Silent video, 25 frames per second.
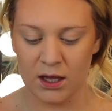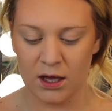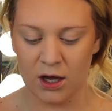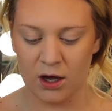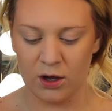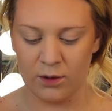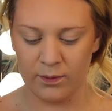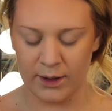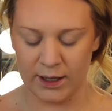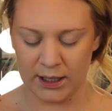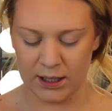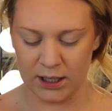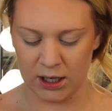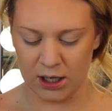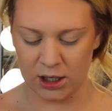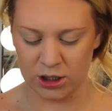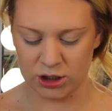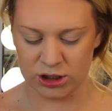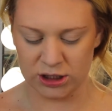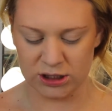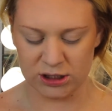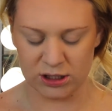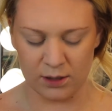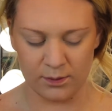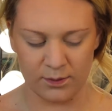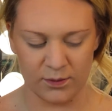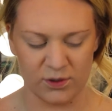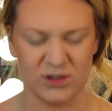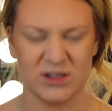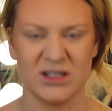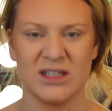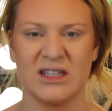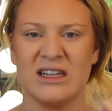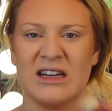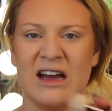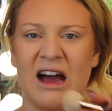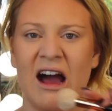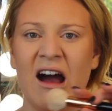Oh my gosh, it's
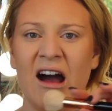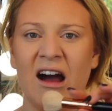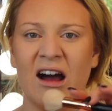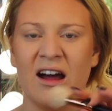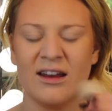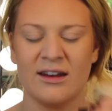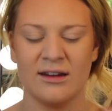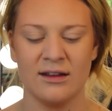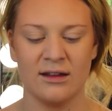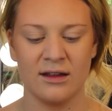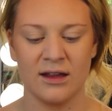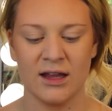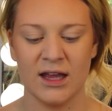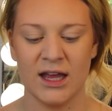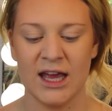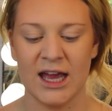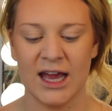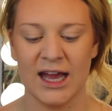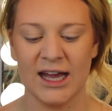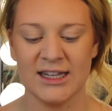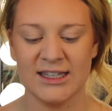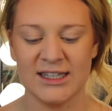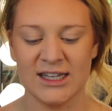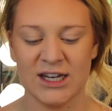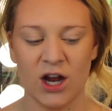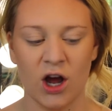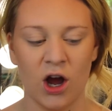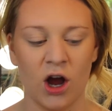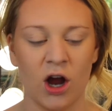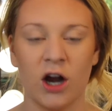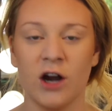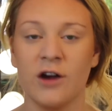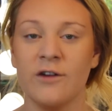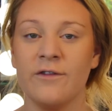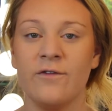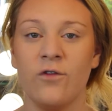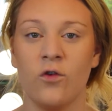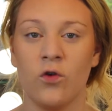almost gone. It's an
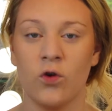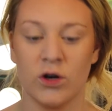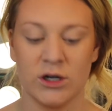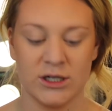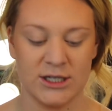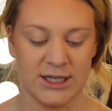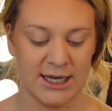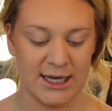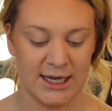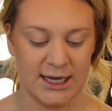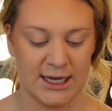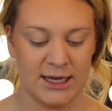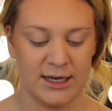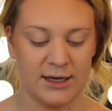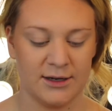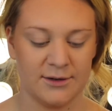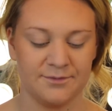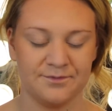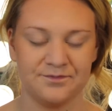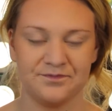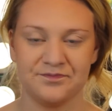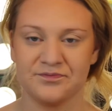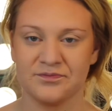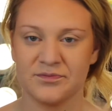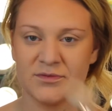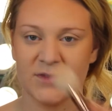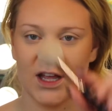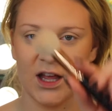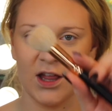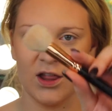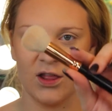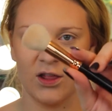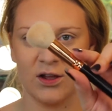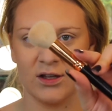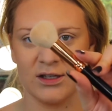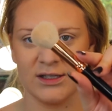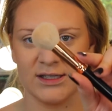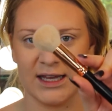R14.
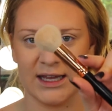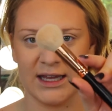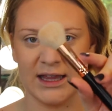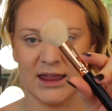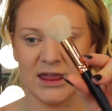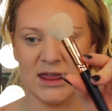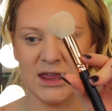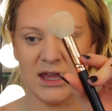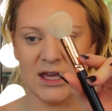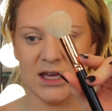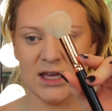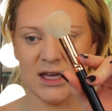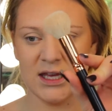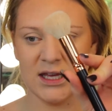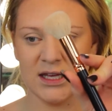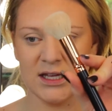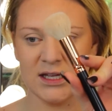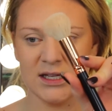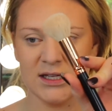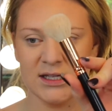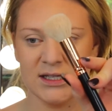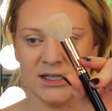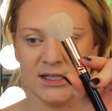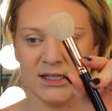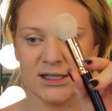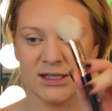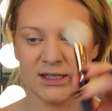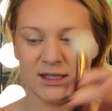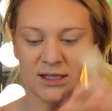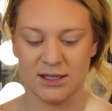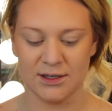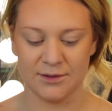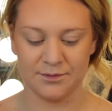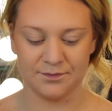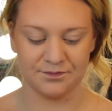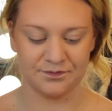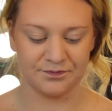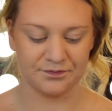Looks like this.
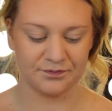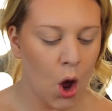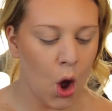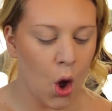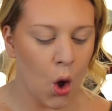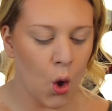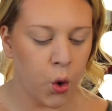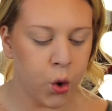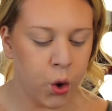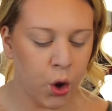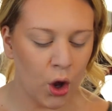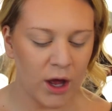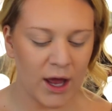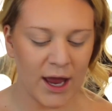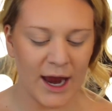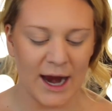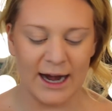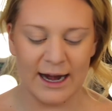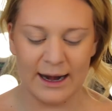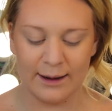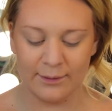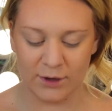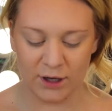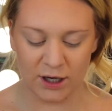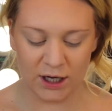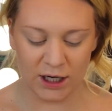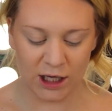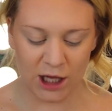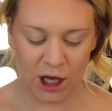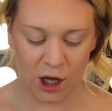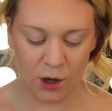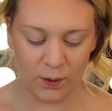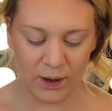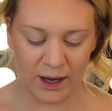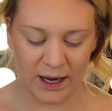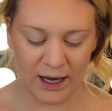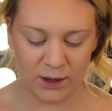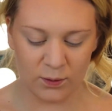And I'm going to
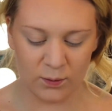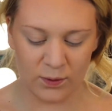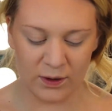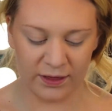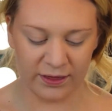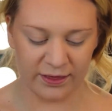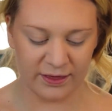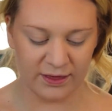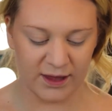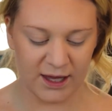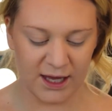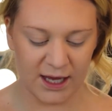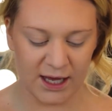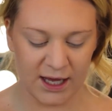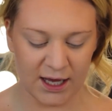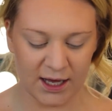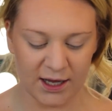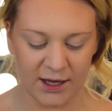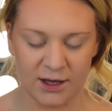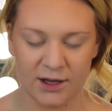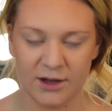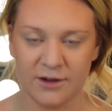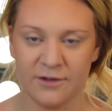go in with the